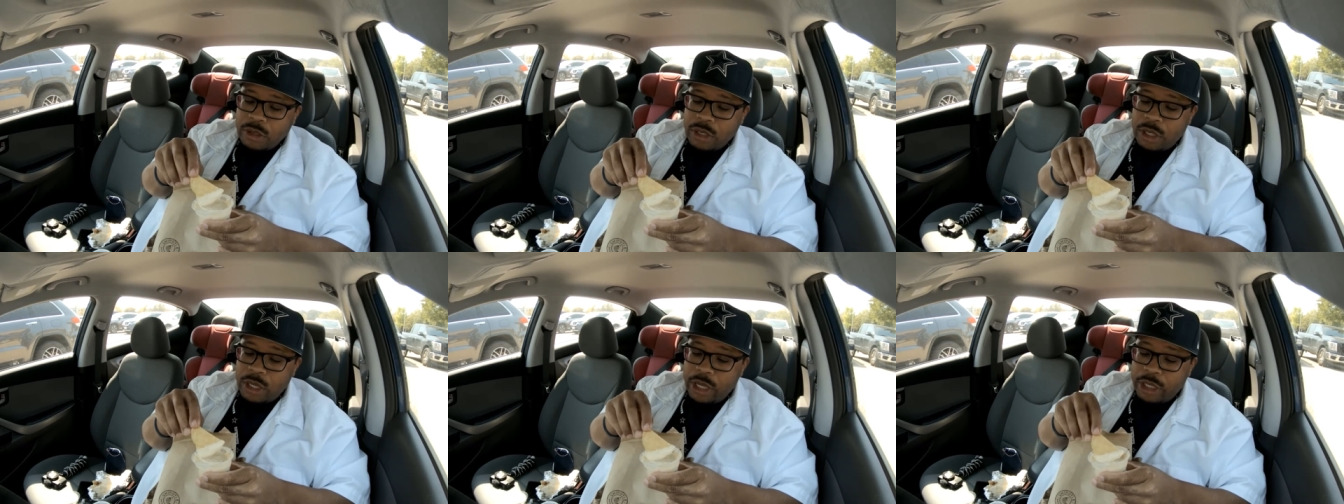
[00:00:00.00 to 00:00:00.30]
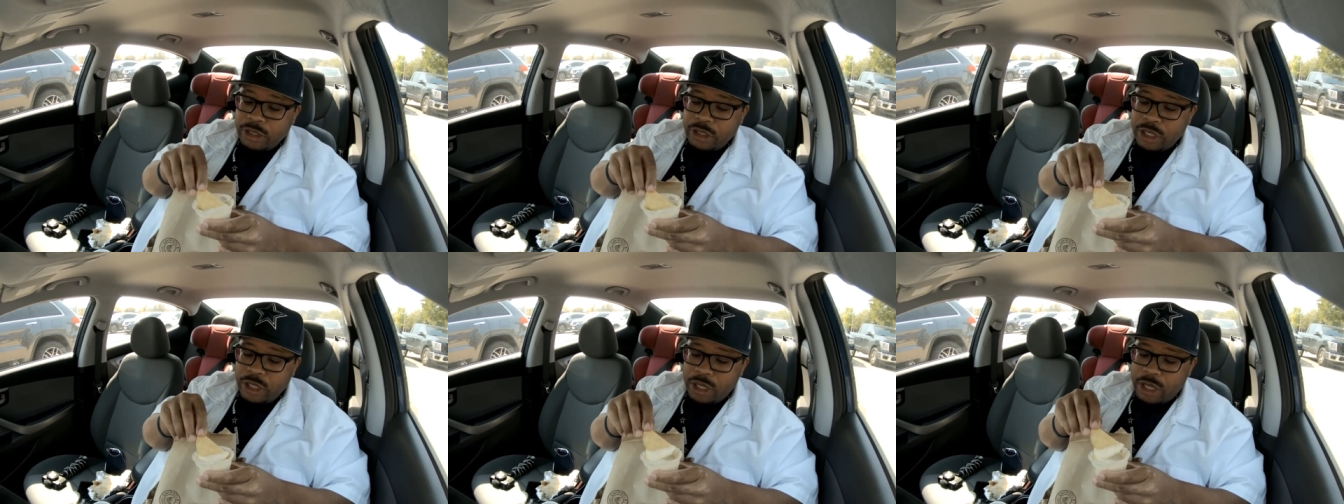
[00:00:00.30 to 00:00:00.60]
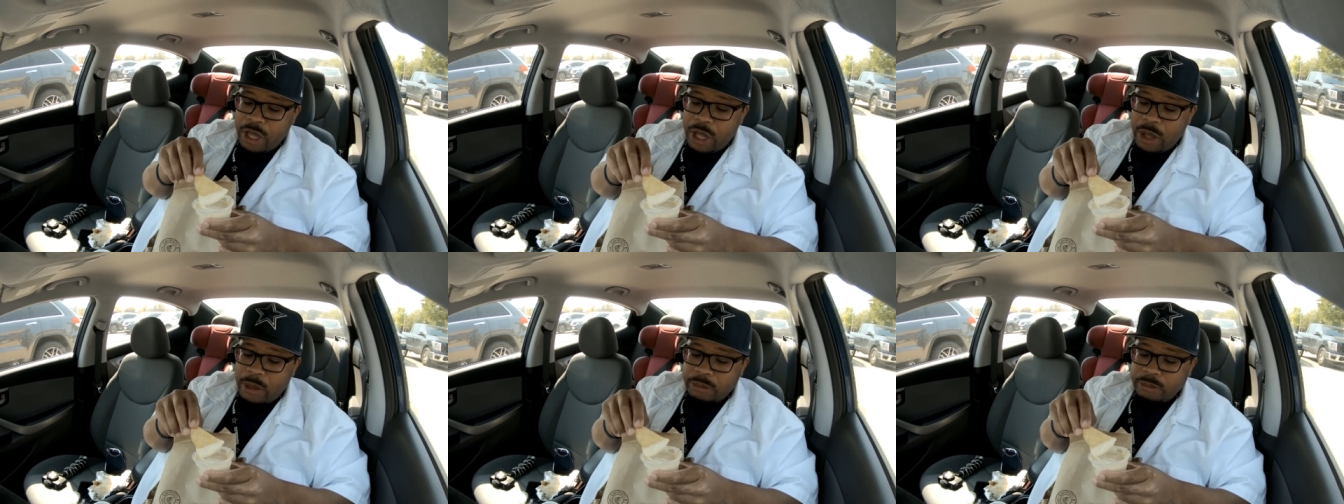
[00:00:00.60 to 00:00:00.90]
Yeah, it's in the
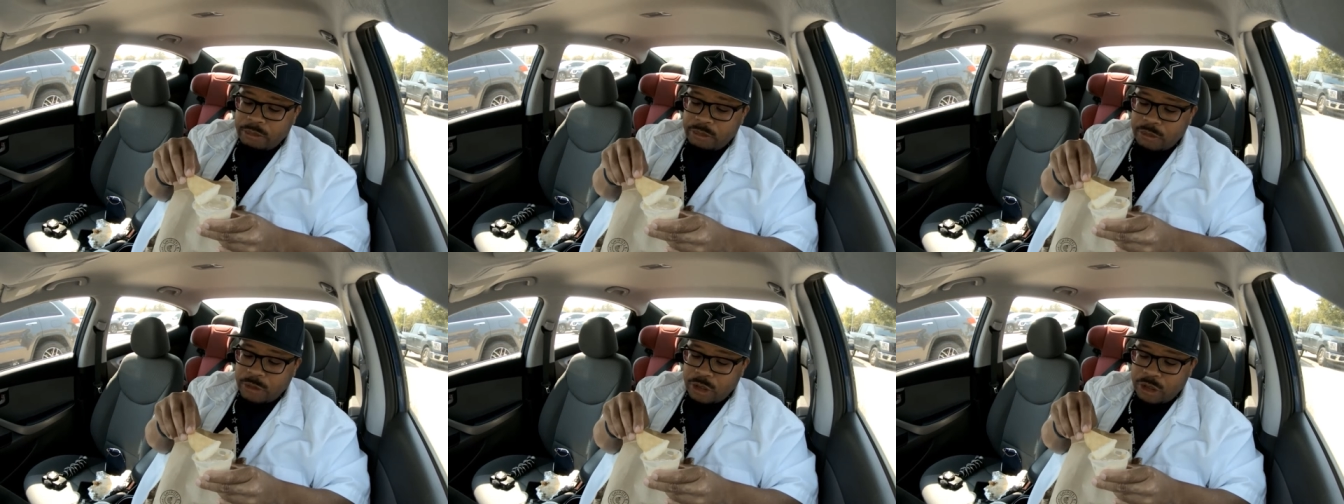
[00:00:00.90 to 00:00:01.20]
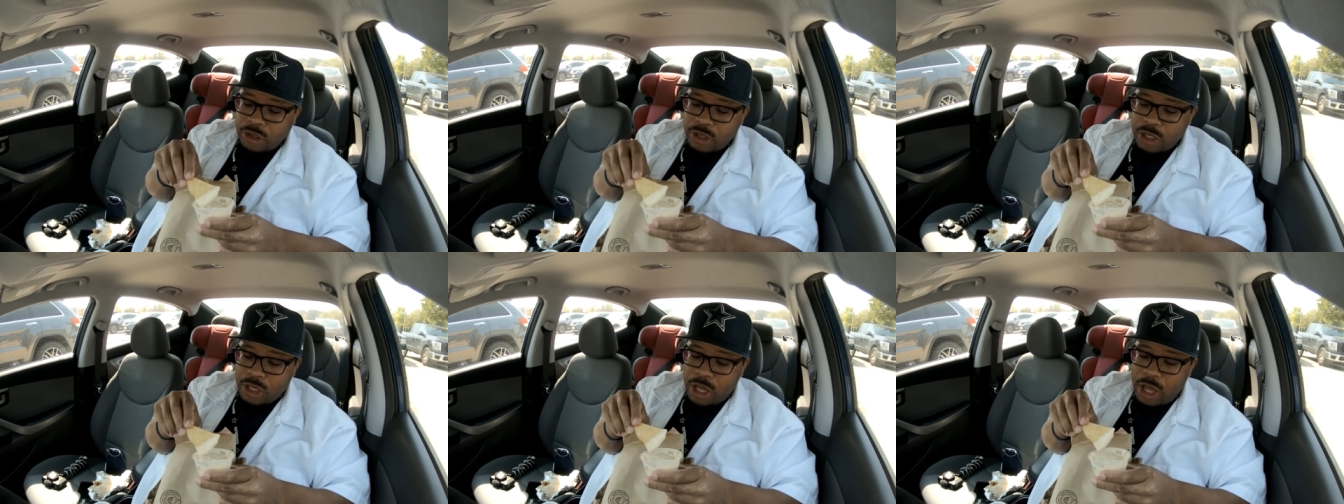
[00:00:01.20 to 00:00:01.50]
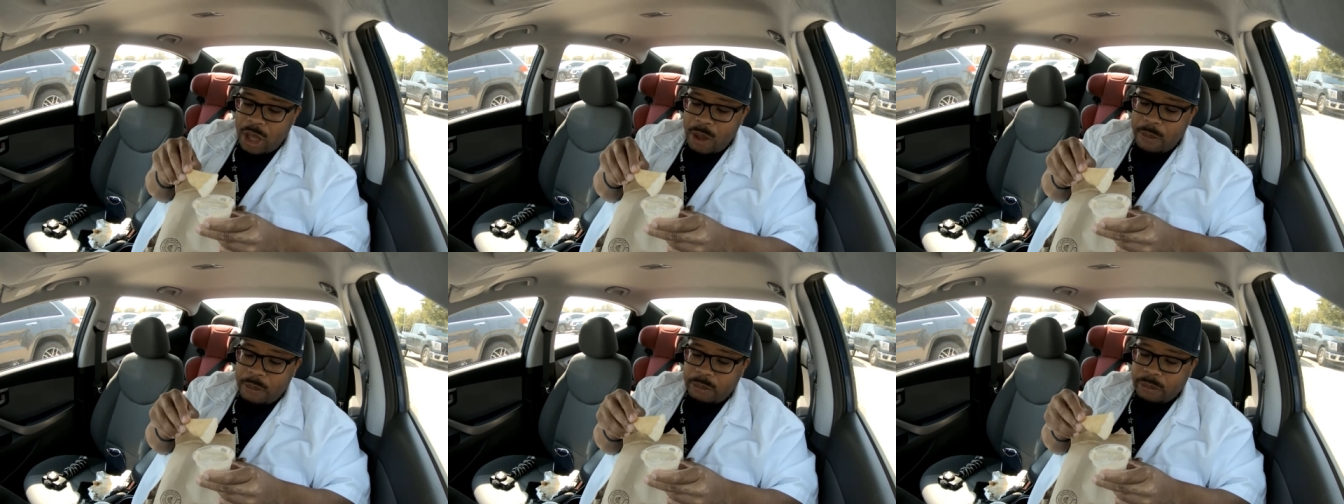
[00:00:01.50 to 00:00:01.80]
cup. It's in the
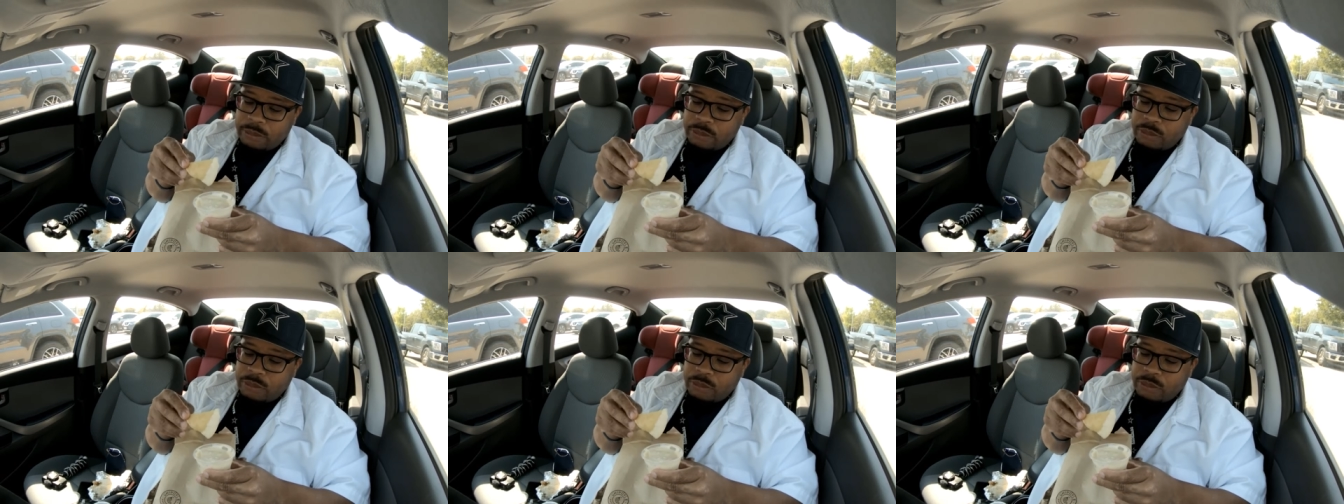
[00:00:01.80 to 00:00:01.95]
cup.